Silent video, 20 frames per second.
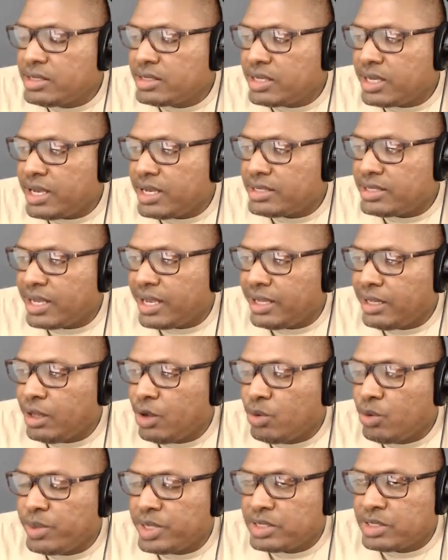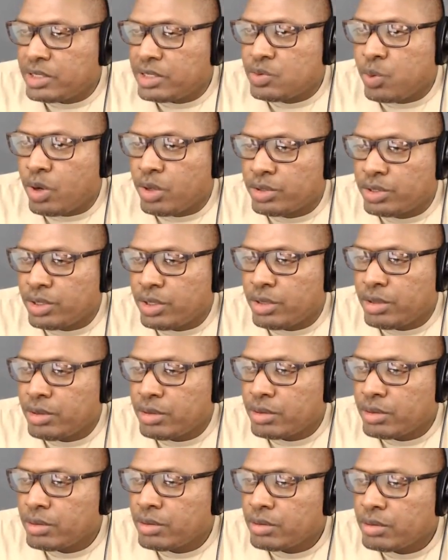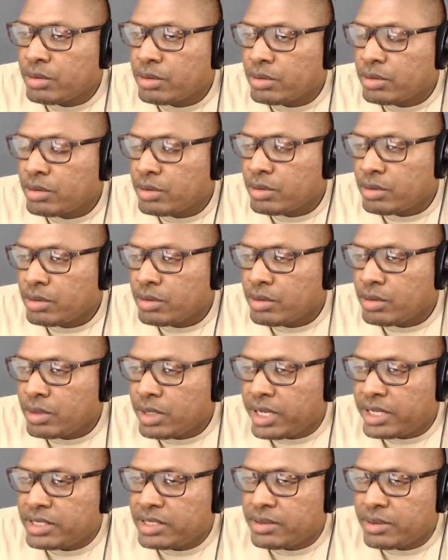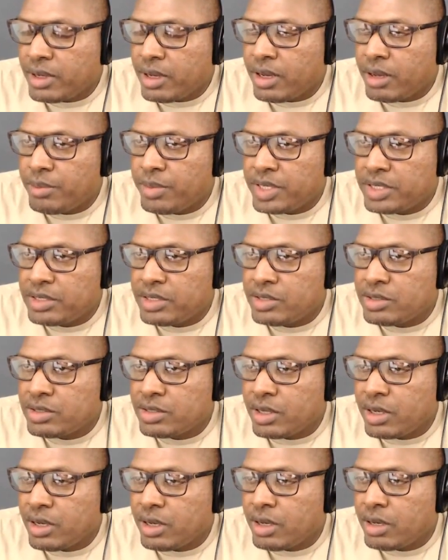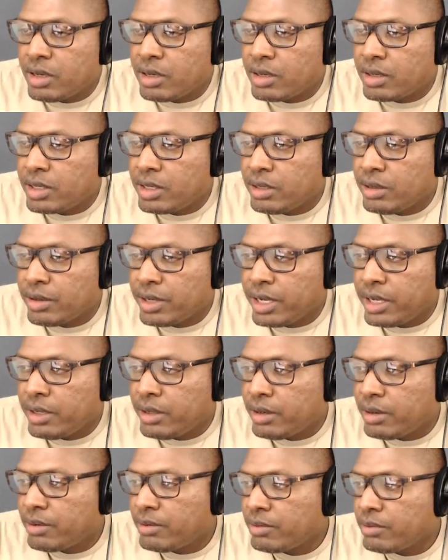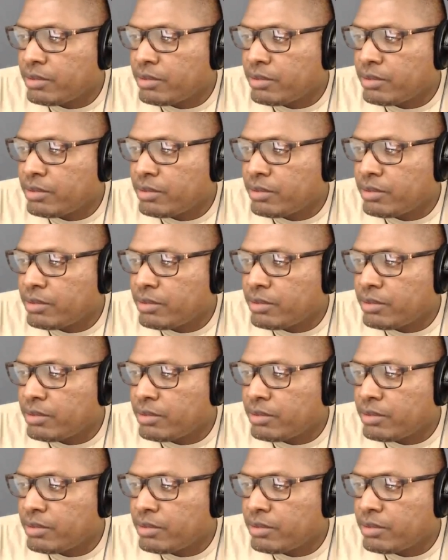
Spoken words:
says, hello, Mrs. Walther. That's Mrs. Killer Keller.